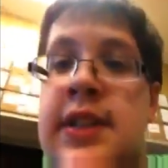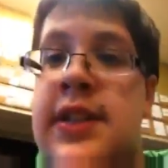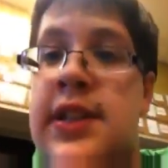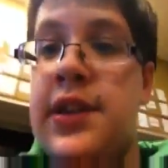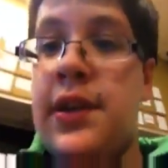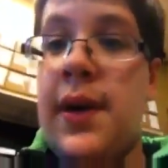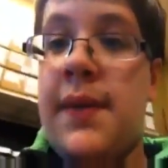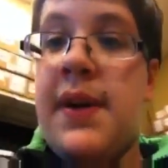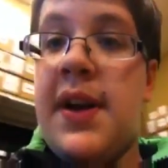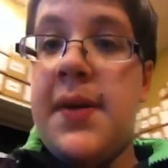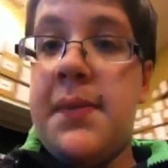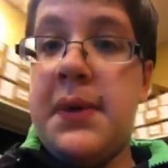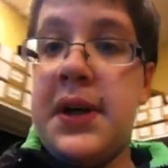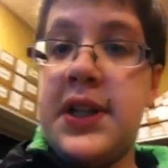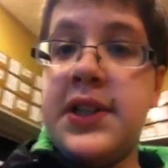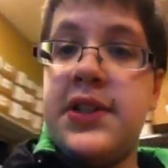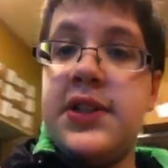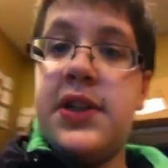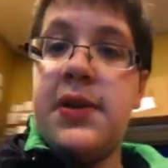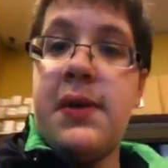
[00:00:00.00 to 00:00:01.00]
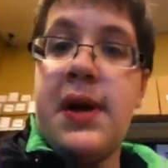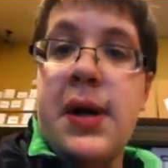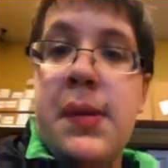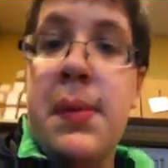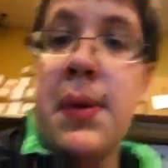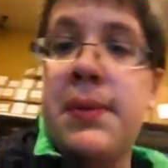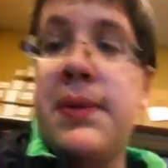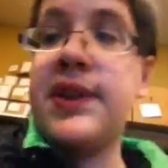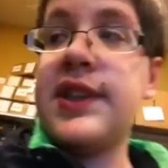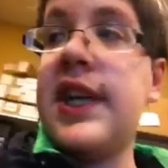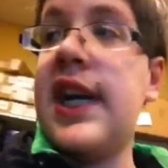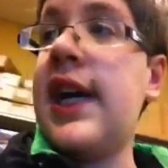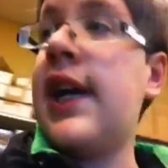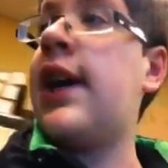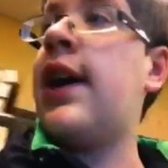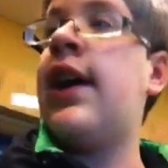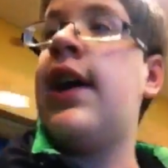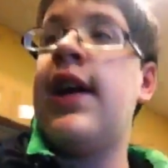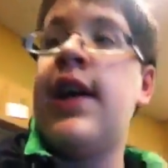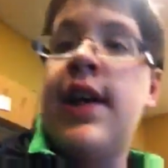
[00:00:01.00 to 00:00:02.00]
So I might unbox those on Randompurpletech
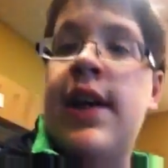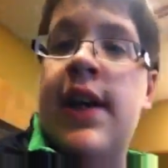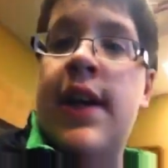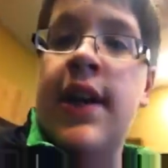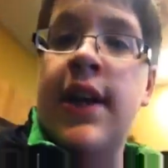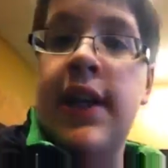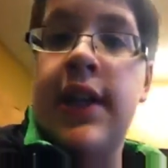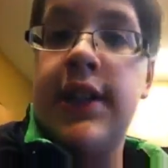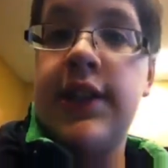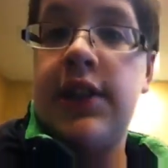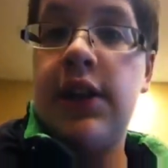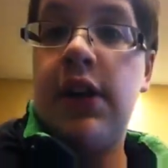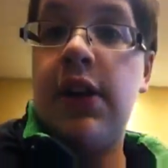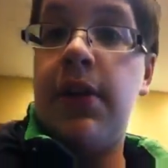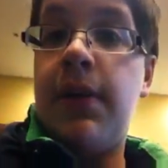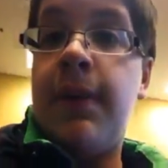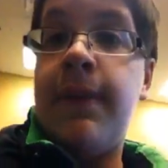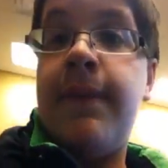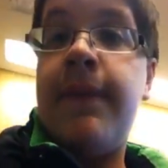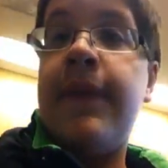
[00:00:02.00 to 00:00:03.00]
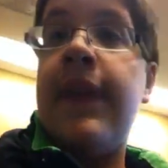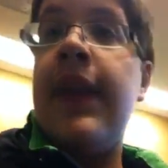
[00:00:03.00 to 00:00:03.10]
because they're cool.